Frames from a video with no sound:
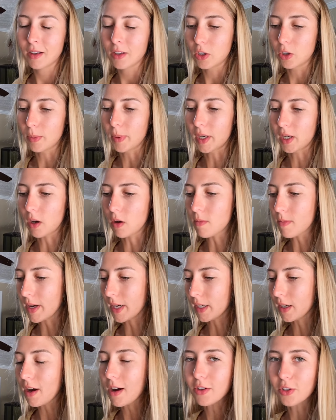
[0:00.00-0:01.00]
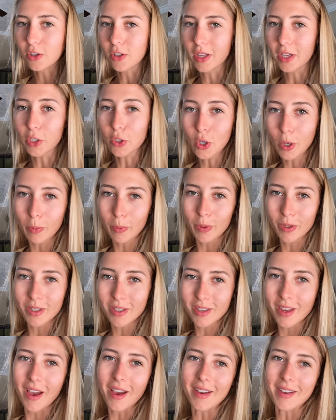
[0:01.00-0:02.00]
you'll be like, oh my gosh, they're like triple
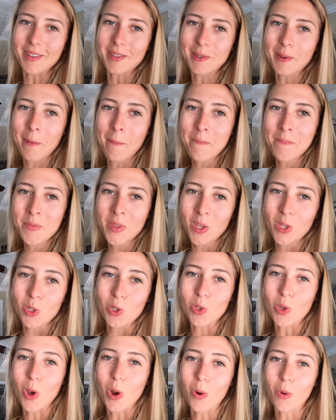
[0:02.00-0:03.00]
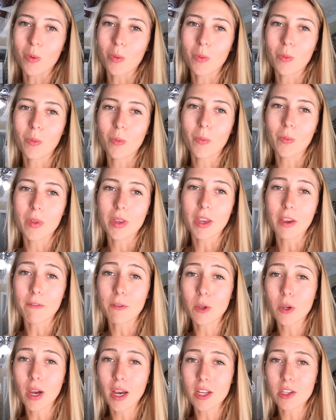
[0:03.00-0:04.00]
in size. So if
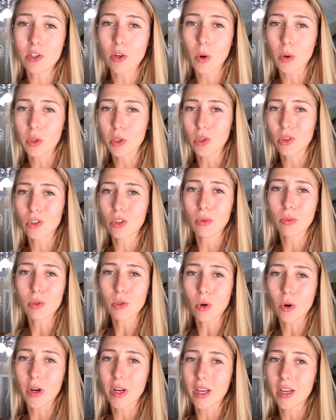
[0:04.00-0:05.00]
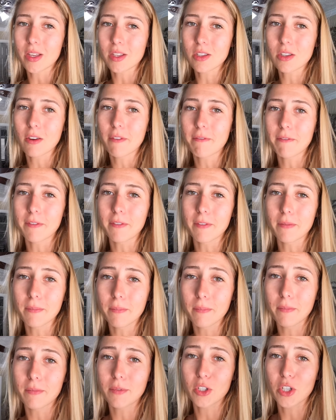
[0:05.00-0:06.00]
you guys know what the YouTube story is,
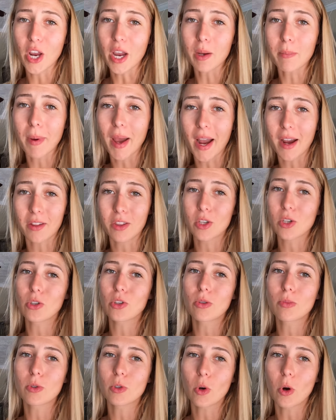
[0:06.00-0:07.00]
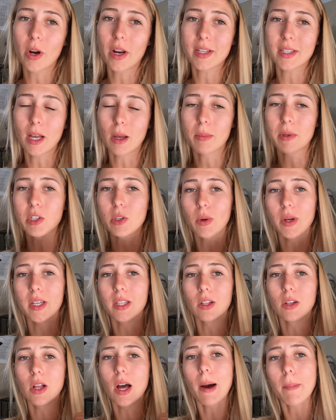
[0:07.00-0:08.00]
check back on the YouTube story, because I'll be doing
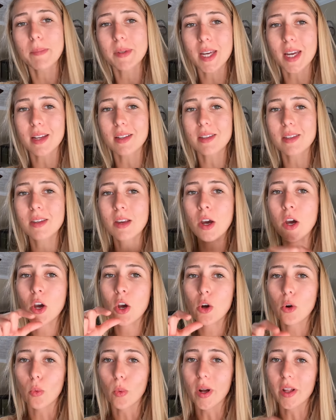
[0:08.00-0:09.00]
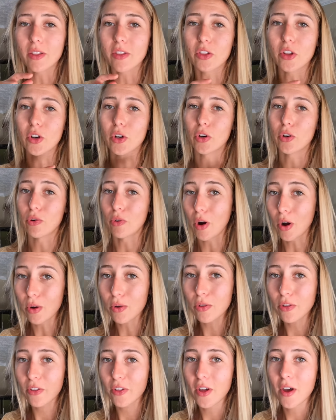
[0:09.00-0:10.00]
little updates with their
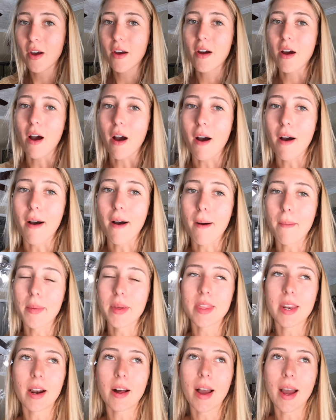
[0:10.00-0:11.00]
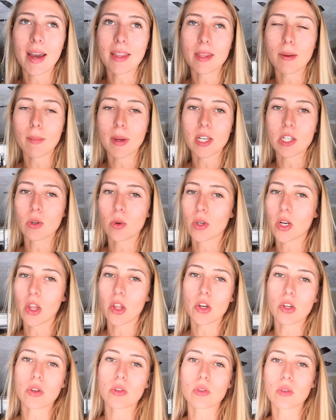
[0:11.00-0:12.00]
growth, um, and then I'll add them into
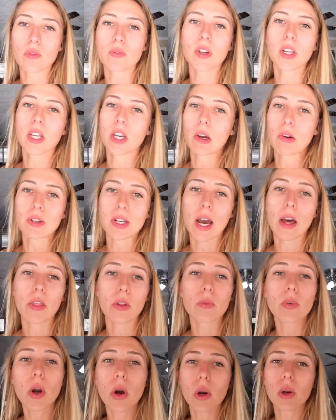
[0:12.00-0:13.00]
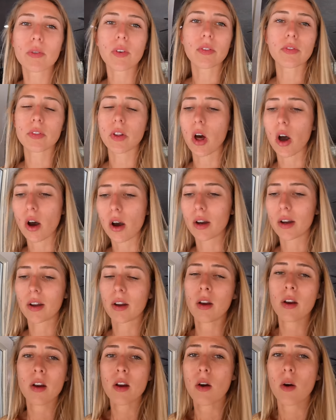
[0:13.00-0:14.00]
another YouTube video down the road of a vlog
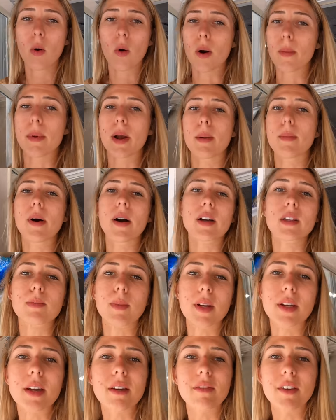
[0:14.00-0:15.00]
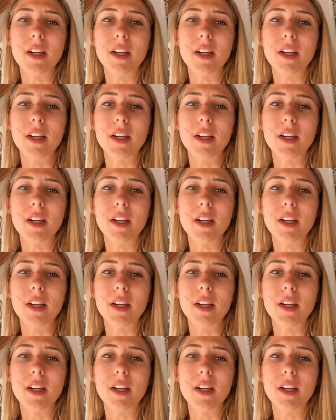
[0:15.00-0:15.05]
or a Mailbox Monday